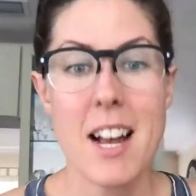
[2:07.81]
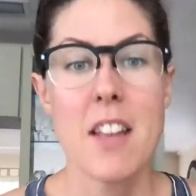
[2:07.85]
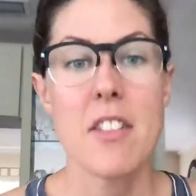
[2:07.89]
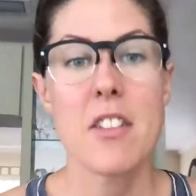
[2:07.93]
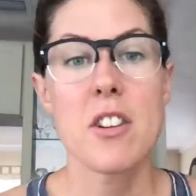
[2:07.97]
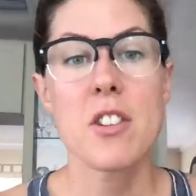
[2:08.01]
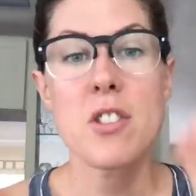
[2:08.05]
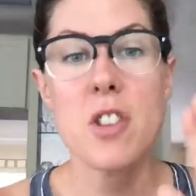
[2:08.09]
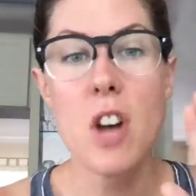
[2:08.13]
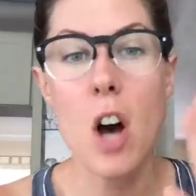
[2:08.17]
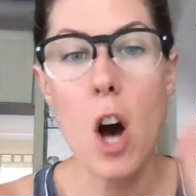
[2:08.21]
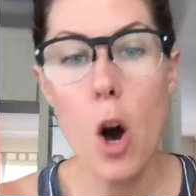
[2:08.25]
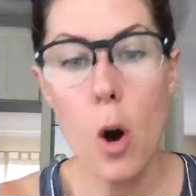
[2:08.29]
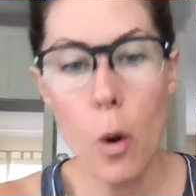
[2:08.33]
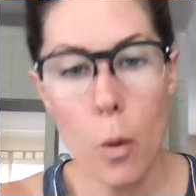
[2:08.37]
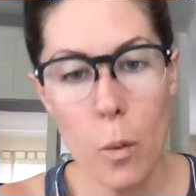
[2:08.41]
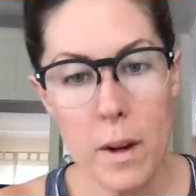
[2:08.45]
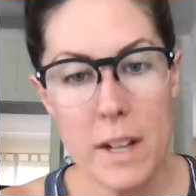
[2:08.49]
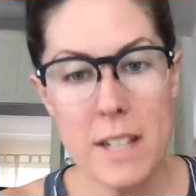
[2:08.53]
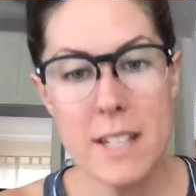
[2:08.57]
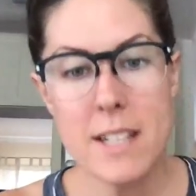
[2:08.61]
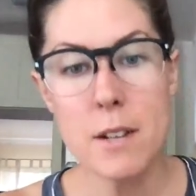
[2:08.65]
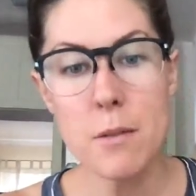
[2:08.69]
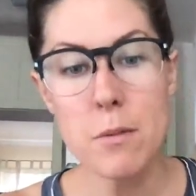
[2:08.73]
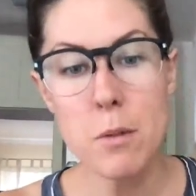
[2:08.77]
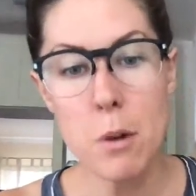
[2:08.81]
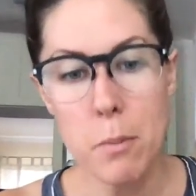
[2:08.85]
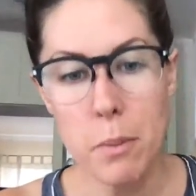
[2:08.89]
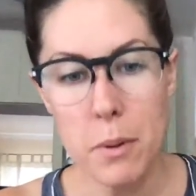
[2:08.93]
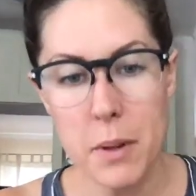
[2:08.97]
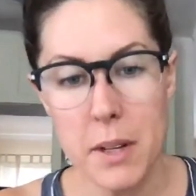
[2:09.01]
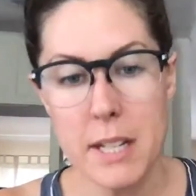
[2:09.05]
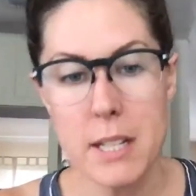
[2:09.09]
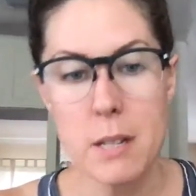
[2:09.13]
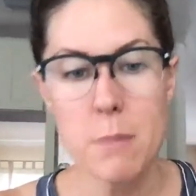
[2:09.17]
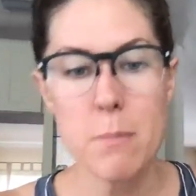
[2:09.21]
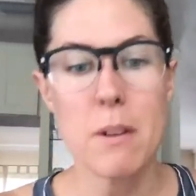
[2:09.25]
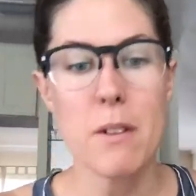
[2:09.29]
There's always a
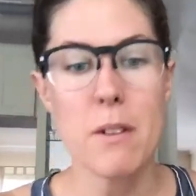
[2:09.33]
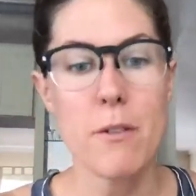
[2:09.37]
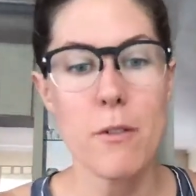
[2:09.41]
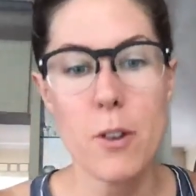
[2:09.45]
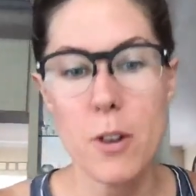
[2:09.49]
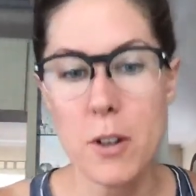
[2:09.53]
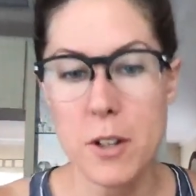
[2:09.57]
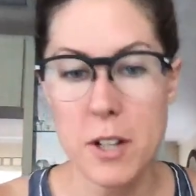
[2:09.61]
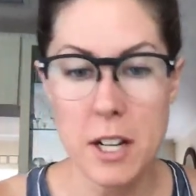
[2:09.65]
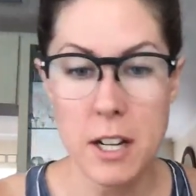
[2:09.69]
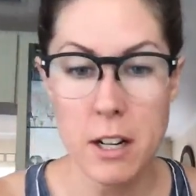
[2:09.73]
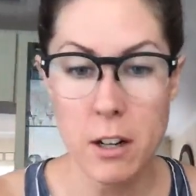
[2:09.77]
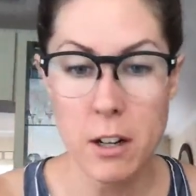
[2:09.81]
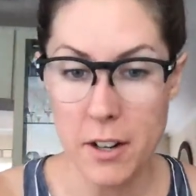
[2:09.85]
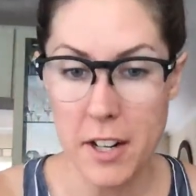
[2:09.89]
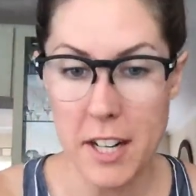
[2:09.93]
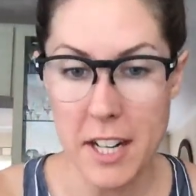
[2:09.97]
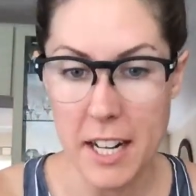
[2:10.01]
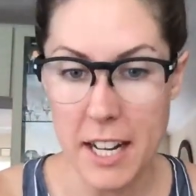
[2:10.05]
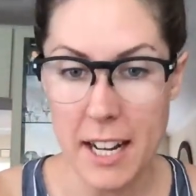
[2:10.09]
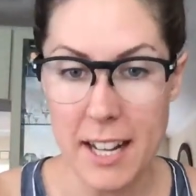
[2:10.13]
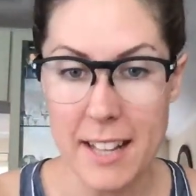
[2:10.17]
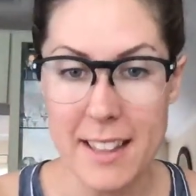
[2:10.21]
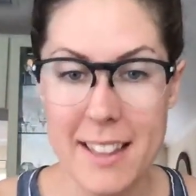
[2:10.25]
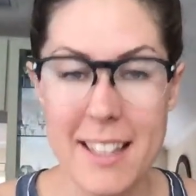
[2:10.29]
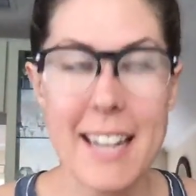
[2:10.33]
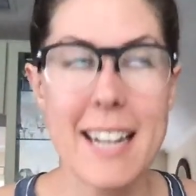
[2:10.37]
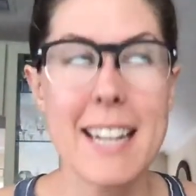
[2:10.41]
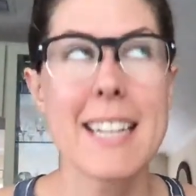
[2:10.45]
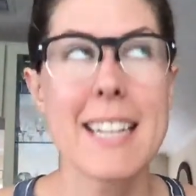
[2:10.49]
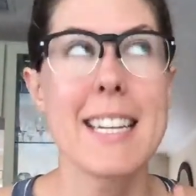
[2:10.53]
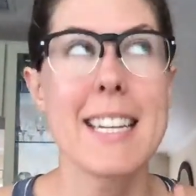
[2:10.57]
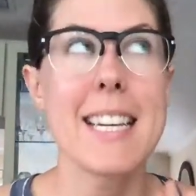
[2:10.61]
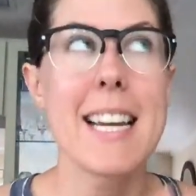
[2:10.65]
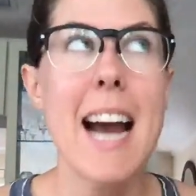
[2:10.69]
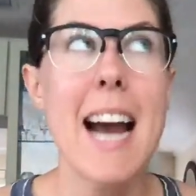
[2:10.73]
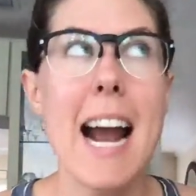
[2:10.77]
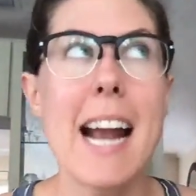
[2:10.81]
replacement for an ingredient. Like
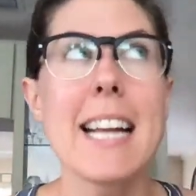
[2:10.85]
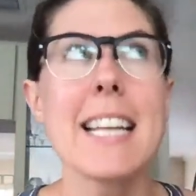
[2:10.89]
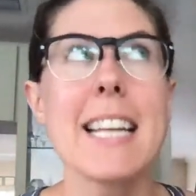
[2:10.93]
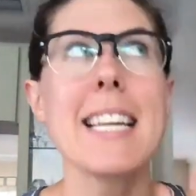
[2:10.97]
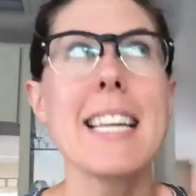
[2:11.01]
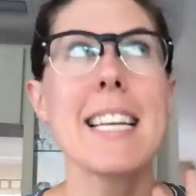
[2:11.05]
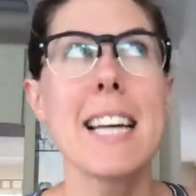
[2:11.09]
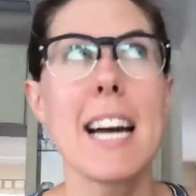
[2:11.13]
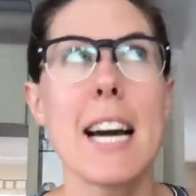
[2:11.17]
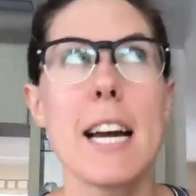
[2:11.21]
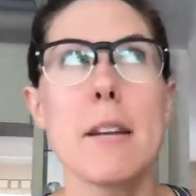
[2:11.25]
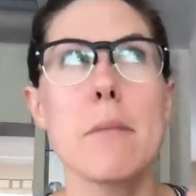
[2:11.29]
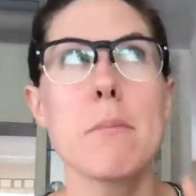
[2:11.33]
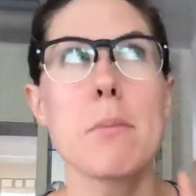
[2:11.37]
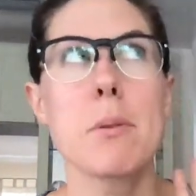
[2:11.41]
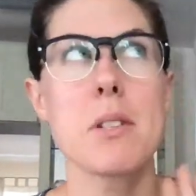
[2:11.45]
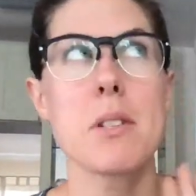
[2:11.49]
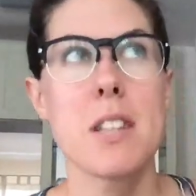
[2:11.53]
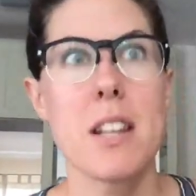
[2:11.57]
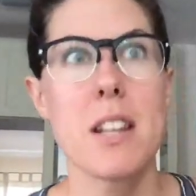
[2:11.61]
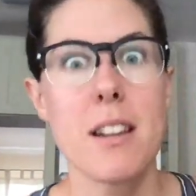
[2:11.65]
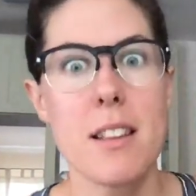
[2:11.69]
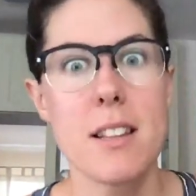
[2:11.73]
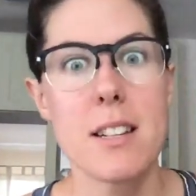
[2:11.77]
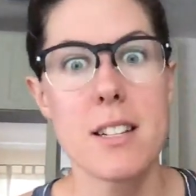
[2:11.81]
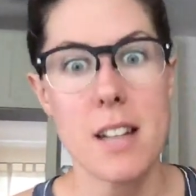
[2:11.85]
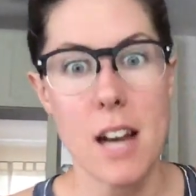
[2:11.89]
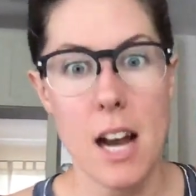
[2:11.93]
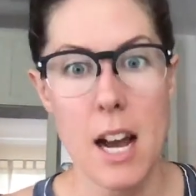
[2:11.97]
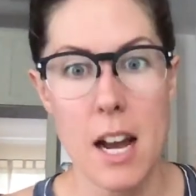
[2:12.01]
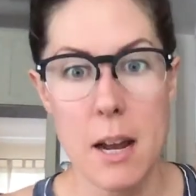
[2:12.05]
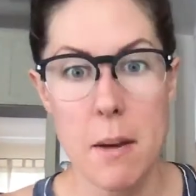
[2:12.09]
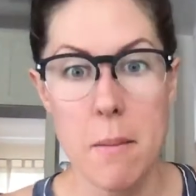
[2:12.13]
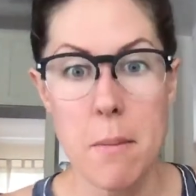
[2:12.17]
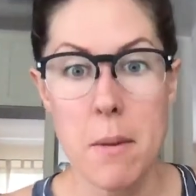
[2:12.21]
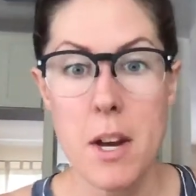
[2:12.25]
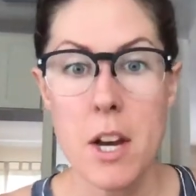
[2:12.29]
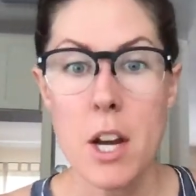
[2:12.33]
99% of the
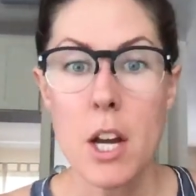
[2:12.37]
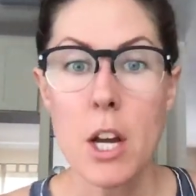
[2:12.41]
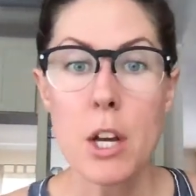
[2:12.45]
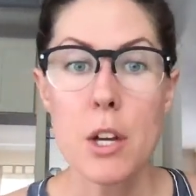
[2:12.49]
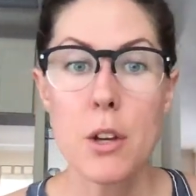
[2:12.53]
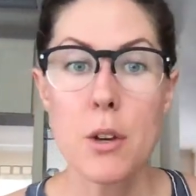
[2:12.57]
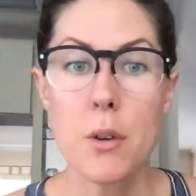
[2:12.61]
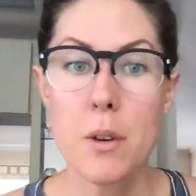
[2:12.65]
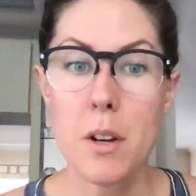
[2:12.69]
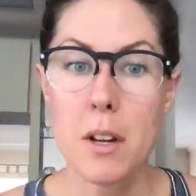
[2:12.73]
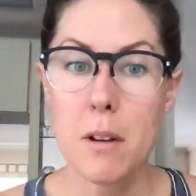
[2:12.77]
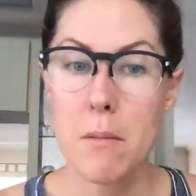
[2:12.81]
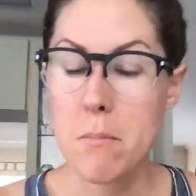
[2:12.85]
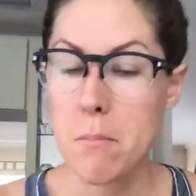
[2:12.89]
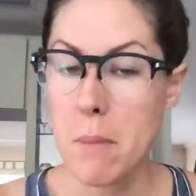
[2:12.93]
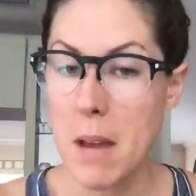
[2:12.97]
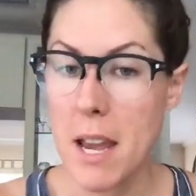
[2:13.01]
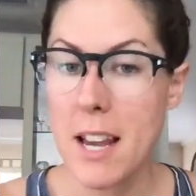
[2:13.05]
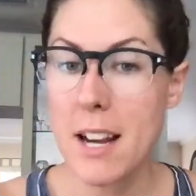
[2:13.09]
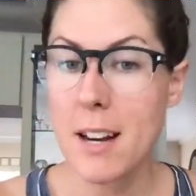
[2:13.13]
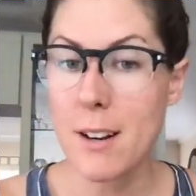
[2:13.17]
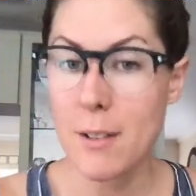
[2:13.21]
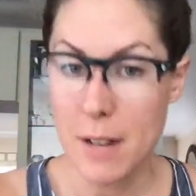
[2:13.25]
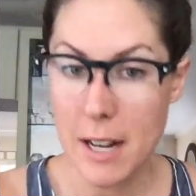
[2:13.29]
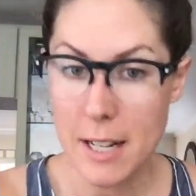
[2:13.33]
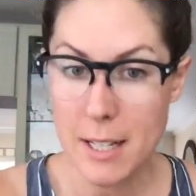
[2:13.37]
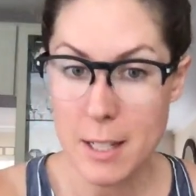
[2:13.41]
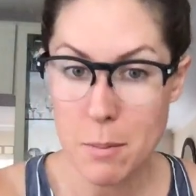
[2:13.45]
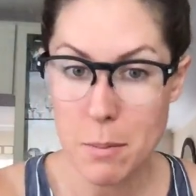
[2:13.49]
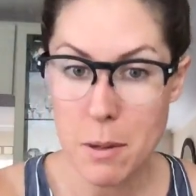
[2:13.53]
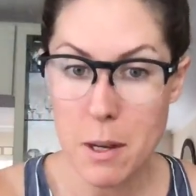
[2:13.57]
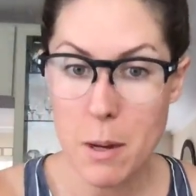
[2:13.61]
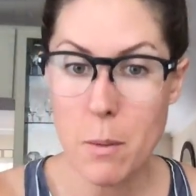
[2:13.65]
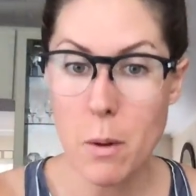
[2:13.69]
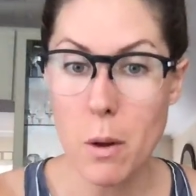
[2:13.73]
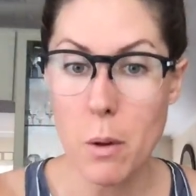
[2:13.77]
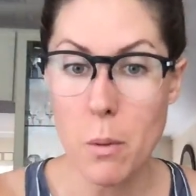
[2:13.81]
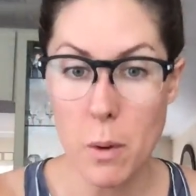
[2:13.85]
time, you can make a
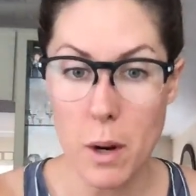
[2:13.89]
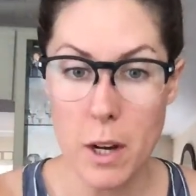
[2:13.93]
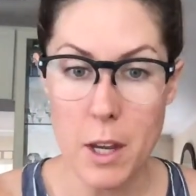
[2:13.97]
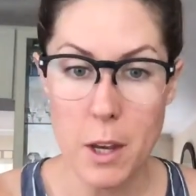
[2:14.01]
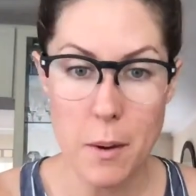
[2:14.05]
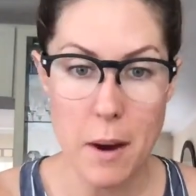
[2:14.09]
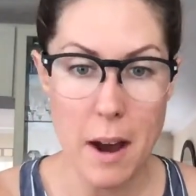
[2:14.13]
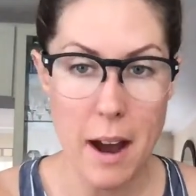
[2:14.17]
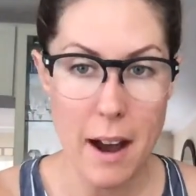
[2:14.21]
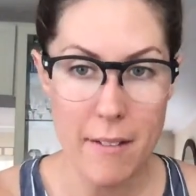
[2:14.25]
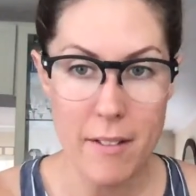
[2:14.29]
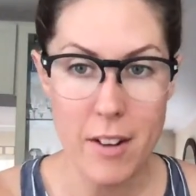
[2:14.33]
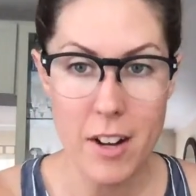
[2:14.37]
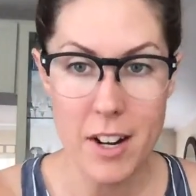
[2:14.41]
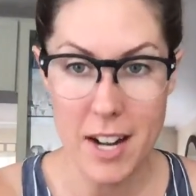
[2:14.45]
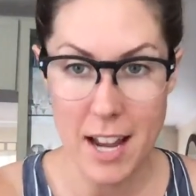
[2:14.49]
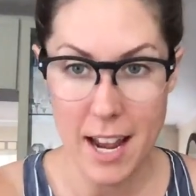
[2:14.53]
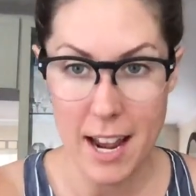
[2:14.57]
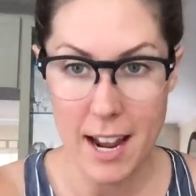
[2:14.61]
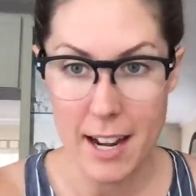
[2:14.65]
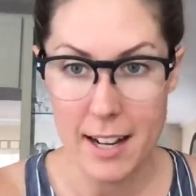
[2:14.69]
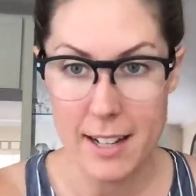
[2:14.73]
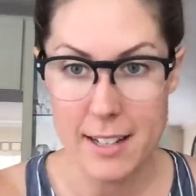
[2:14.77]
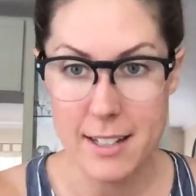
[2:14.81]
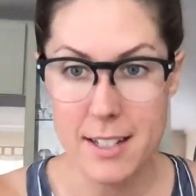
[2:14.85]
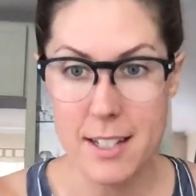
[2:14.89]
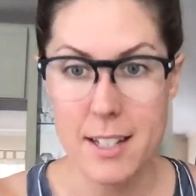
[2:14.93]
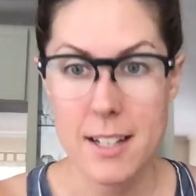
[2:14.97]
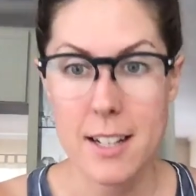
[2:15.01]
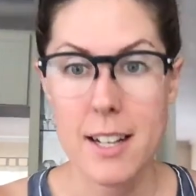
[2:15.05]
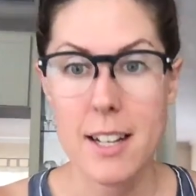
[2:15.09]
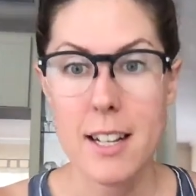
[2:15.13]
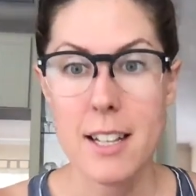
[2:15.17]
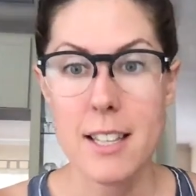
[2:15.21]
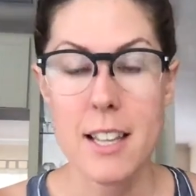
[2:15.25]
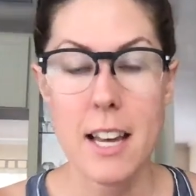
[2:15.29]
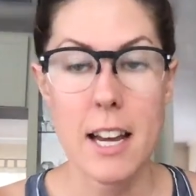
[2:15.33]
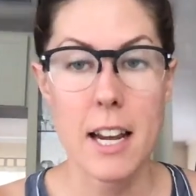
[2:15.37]
recipe with what you have on hand.
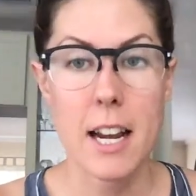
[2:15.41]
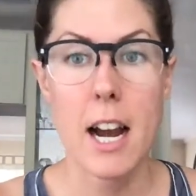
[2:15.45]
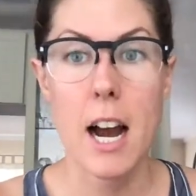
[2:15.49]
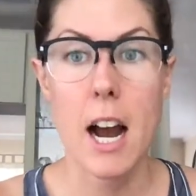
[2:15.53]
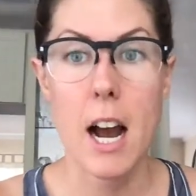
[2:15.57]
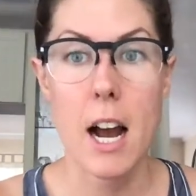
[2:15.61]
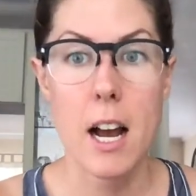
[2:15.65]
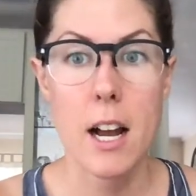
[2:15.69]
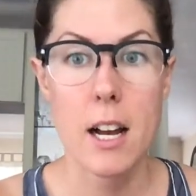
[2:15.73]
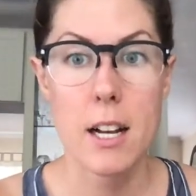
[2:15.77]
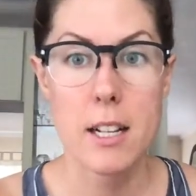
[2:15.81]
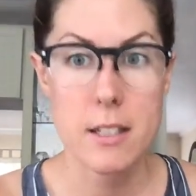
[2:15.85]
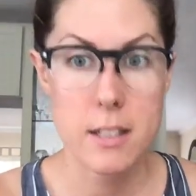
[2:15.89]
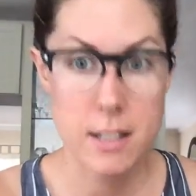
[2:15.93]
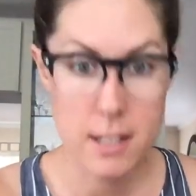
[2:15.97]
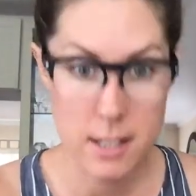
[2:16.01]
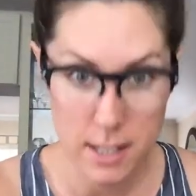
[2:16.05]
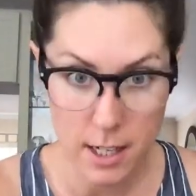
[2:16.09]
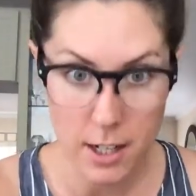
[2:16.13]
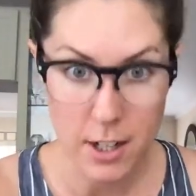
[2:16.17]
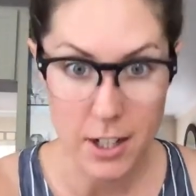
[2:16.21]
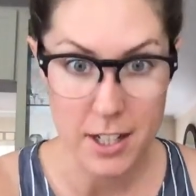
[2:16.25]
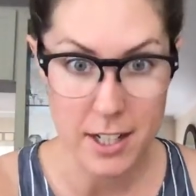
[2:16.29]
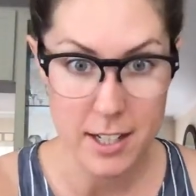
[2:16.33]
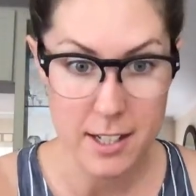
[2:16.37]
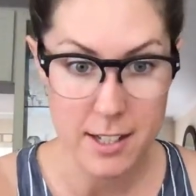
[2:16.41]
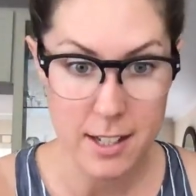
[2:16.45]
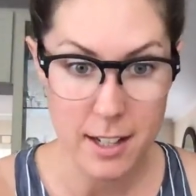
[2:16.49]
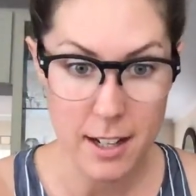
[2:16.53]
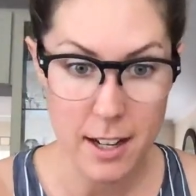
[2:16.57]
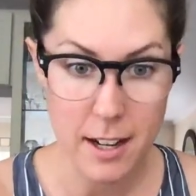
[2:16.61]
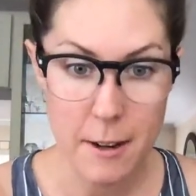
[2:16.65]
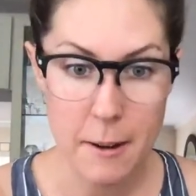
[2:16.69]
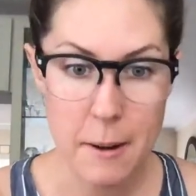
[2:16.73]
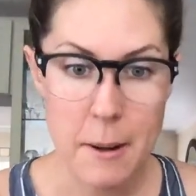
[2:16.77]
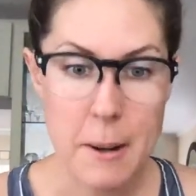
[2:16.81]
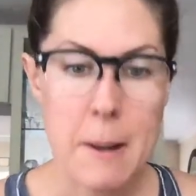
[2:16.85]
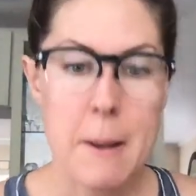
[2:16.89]
Like,
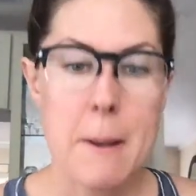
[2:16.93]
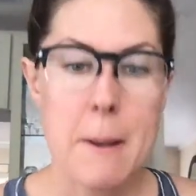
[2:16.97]
seriously.